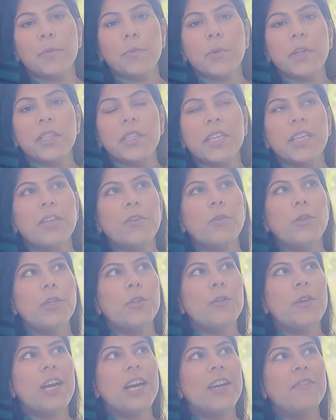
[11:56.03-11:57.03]
when they are going
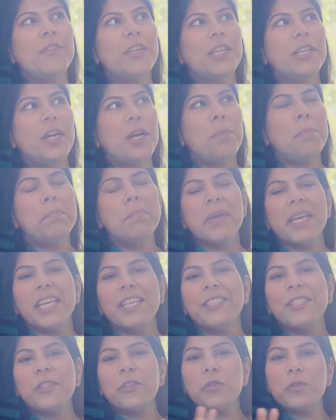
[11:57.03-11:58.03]
to have that
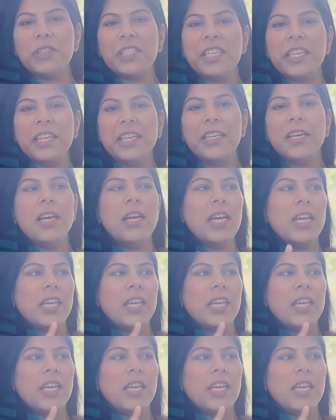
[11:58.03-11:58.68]
amazing routine,